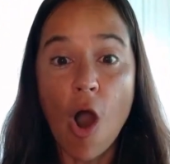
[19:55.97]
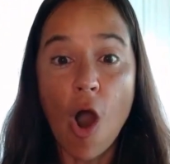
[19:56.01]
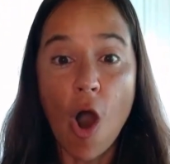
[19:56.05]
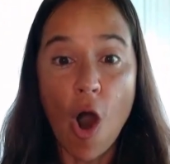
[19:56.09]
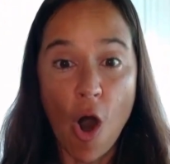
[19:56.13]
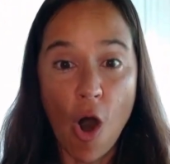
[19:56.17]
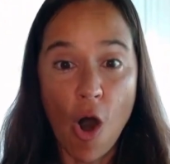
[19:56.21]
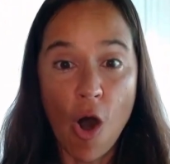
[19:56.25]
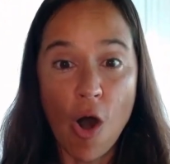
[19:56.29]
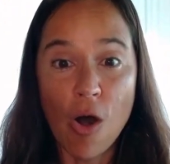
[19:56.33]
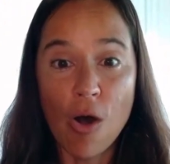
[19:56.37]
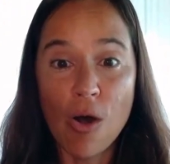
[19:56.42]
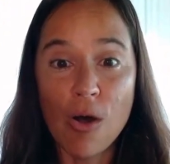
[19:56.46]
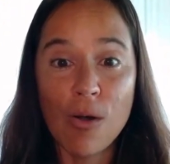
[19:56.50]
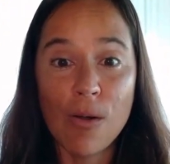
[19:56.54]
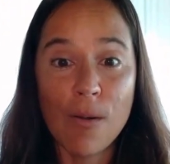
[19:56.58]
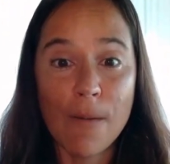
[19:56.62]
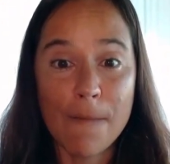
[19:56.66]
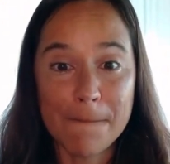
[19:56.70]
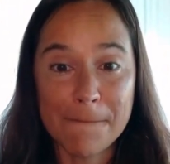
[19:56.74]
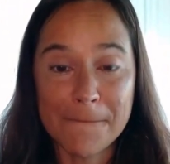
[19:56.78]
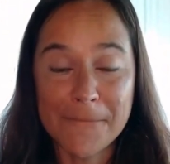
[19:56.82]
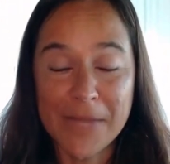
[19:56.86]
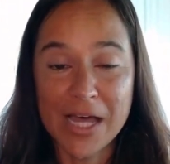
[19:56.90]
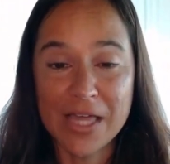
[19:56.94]
all
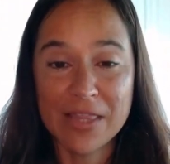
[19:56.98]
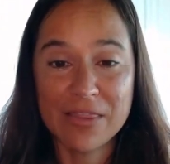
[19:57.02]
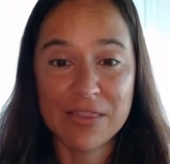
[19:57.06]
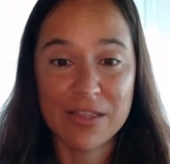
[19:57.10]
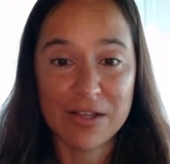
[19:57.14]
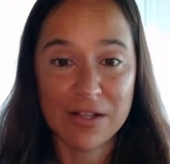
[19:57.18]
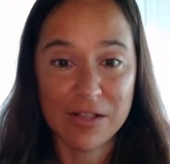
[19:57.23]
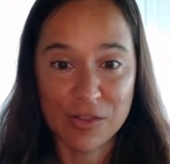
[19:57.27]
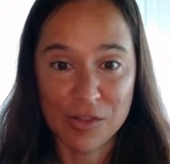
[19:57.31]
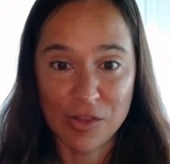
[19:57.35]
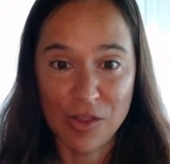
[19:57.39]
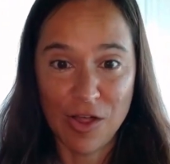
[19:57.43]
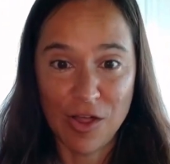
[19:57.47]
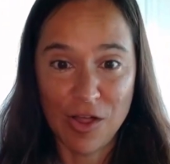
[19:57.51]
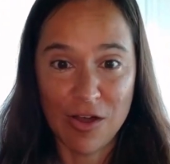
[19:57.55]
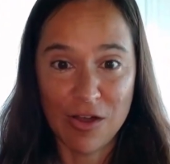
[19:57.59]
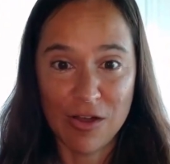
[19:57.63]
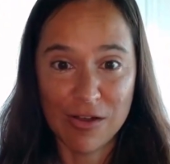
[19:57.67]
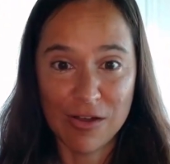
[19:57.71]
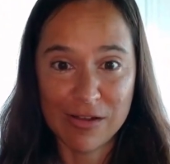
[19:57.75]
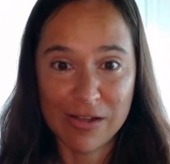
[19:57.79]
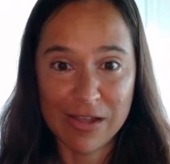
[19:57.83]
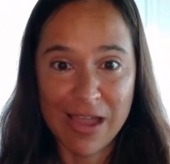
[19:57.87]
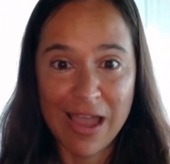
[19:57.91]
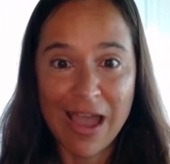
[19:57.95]
month
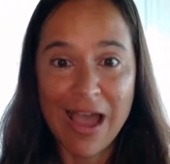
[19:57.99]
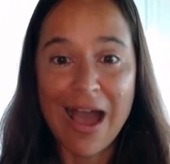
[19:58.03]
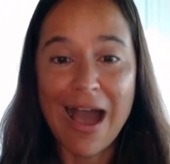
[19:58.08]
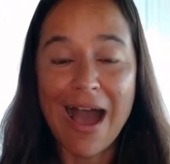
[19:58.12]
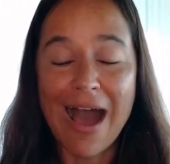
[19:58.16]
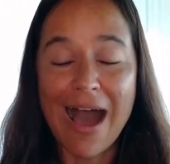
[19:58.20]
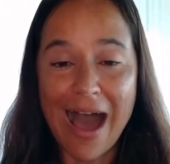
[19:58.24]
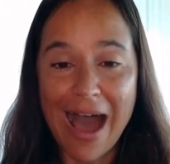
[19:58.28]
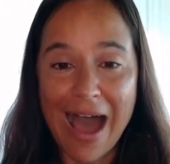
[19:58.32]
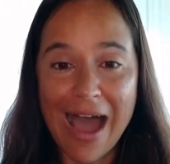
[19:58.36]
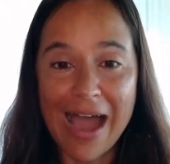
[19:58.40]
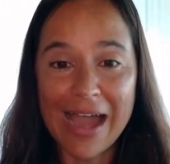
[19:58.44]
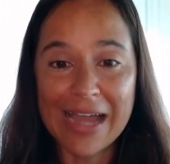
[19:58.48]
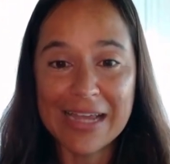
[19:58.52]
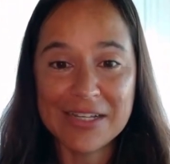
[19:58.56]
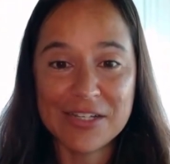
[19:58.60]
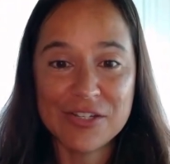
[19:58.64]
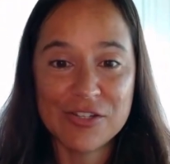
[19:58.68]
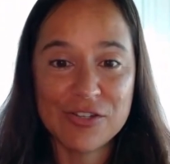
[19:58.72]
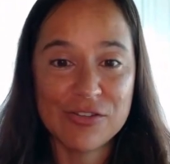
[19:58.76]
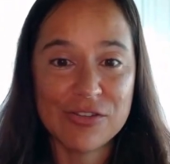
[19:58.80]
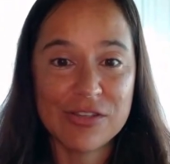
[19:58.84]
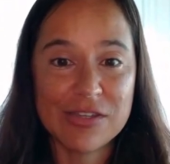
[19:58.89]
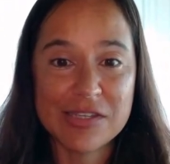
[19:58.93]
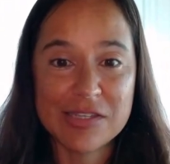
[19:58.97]
long. I
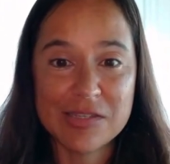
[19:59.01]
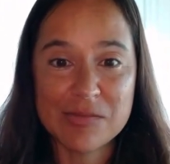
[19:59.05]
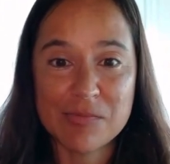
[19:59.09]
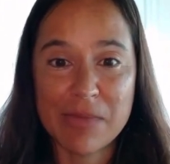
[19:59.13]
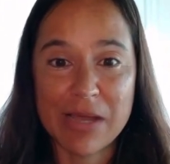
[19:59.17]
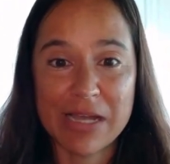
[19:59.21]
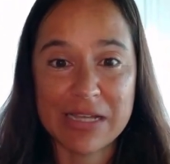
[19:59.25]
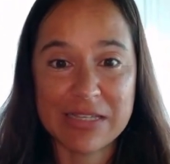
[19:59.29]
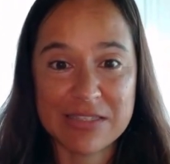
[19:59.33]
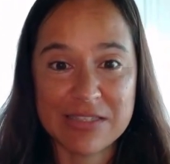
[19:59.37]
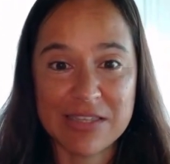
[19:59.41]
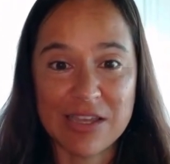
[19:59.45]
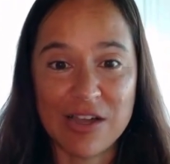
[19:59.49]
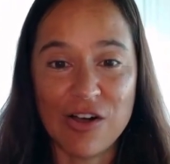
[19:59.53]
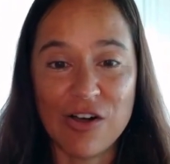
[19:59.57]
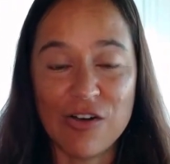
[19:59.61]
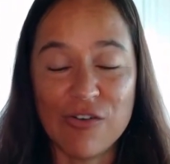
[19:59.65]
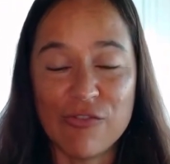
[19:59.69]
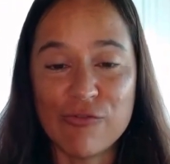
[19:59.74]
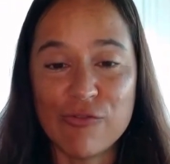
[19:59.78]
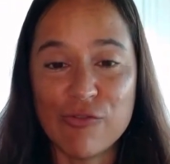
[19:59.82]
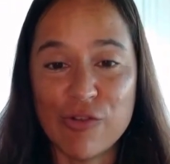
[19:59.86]
do this myself